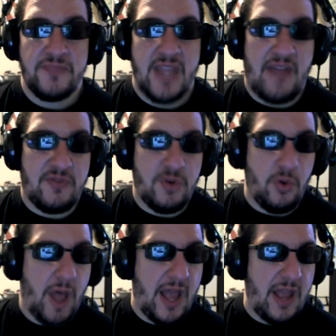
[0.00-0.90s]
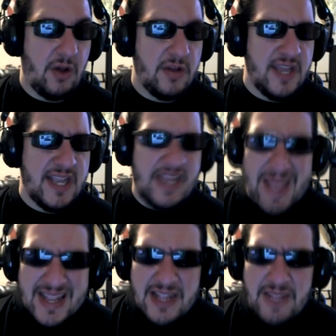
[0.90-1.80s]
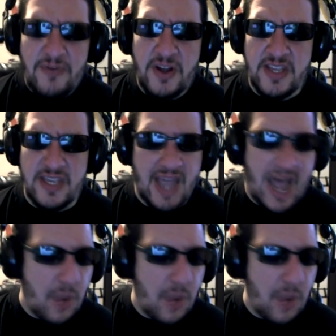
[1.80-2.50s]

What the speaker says: After a while, it kept acting funky.